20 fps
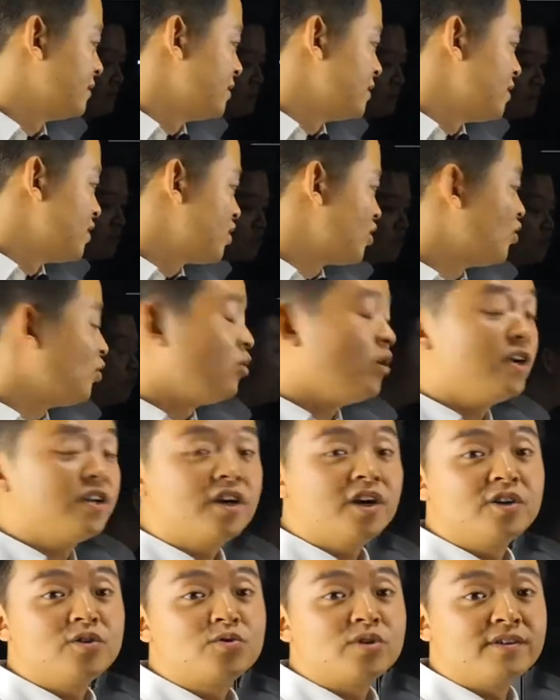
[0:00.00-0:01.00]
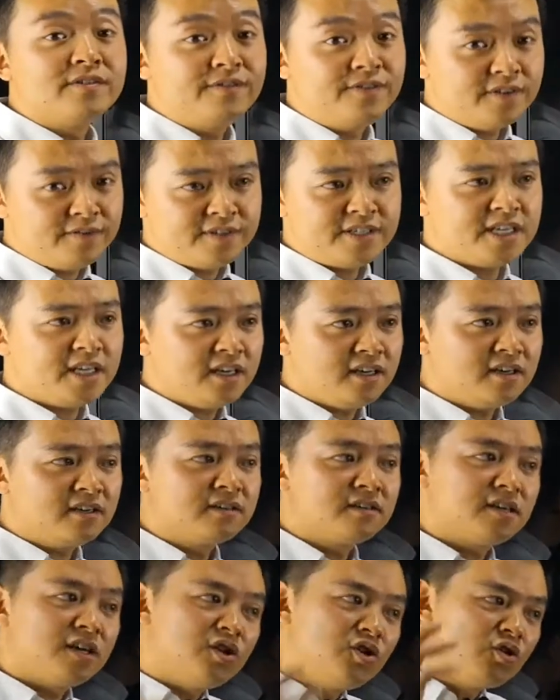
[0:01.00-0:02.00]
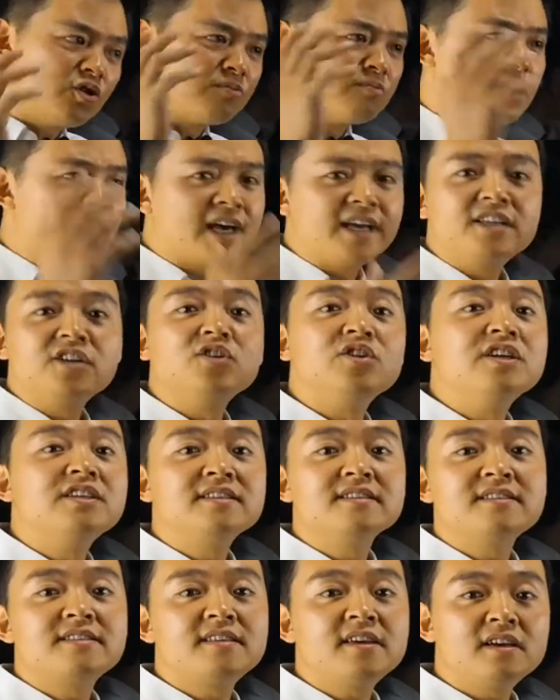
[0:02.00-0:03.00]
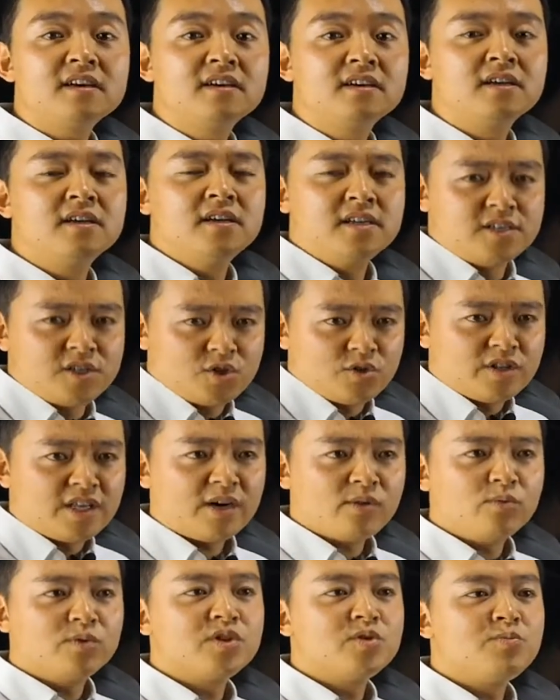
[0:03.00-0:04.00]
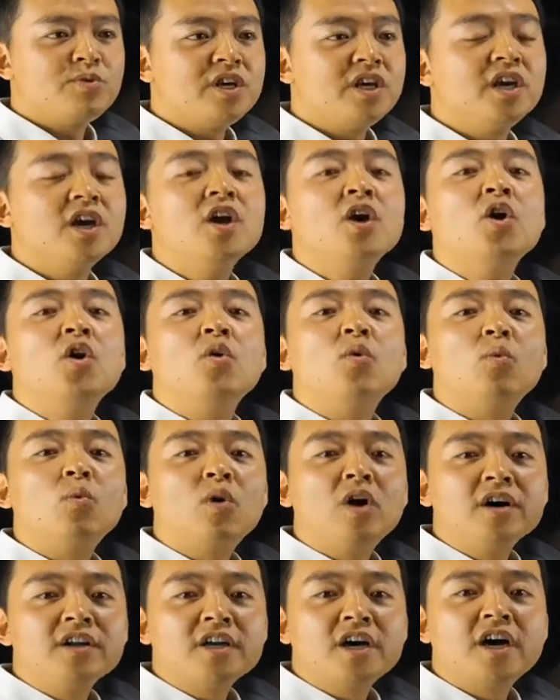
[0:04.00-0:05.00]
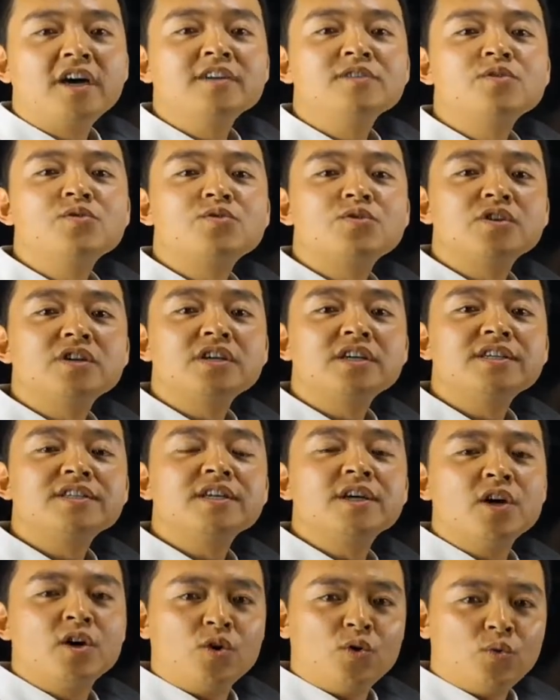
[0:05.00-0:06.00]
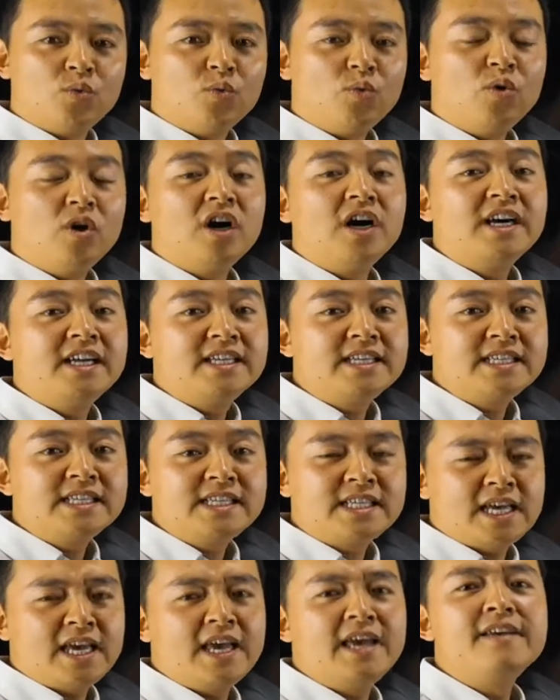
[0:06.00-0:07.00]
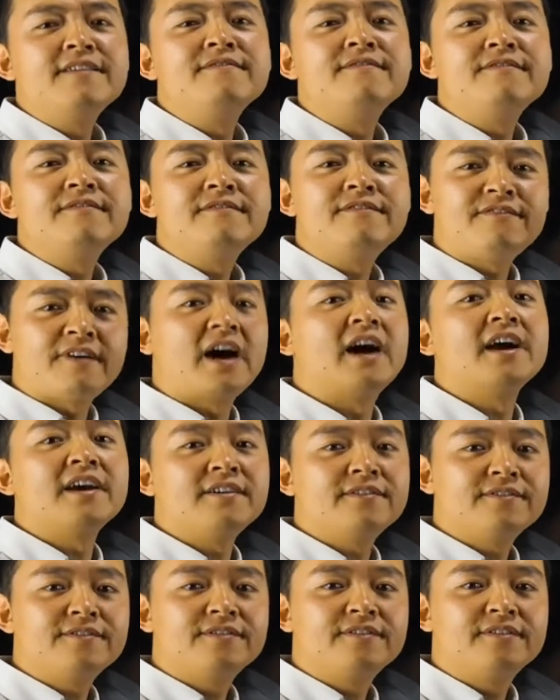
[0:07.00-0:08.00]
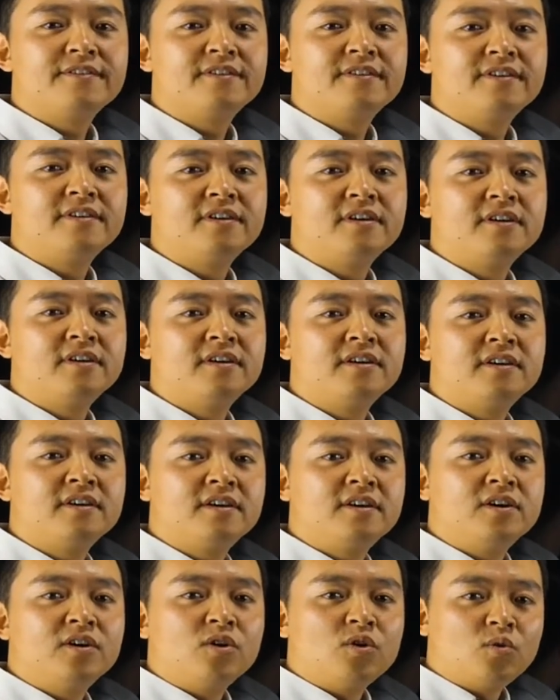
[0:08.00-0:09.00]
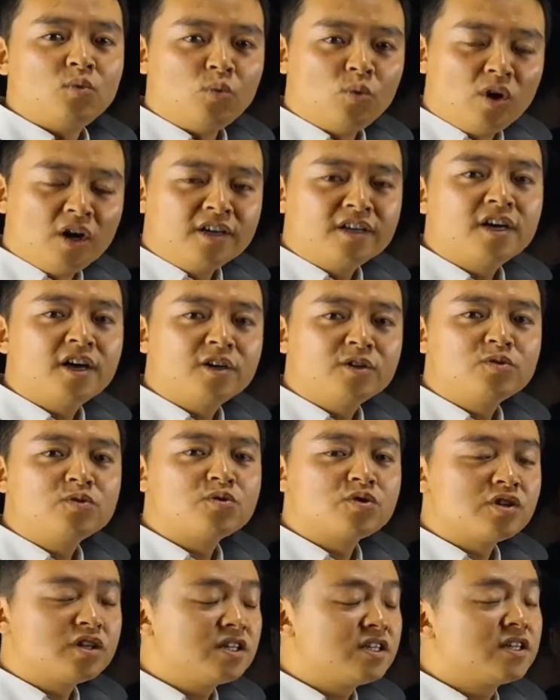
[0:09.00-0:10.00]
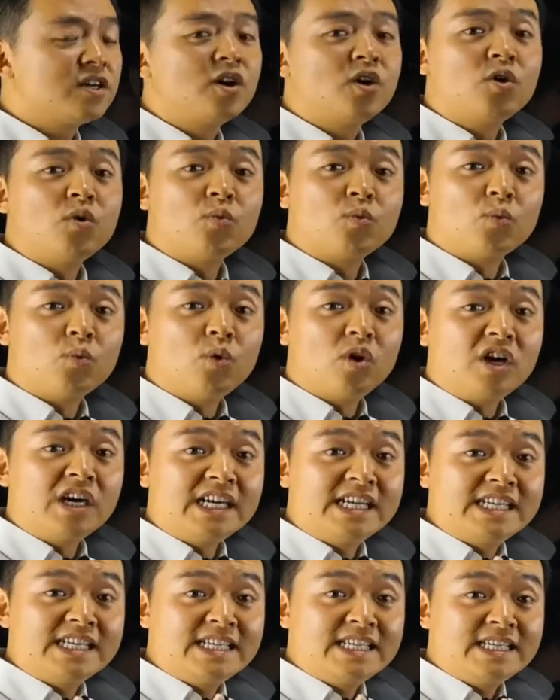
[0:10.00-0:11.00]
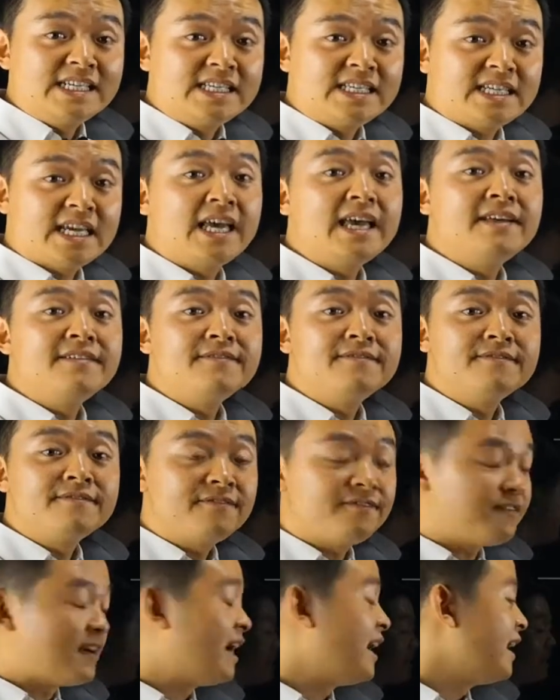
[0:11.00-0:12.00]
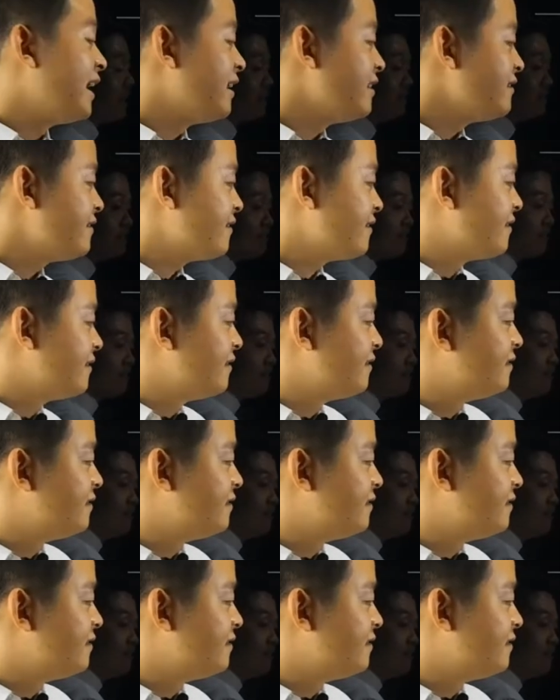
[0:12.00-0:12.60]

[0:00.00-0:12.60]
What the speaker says: So 115, in your mind, you need to think. So that would be 100, 110, 5. 100, 110, 5.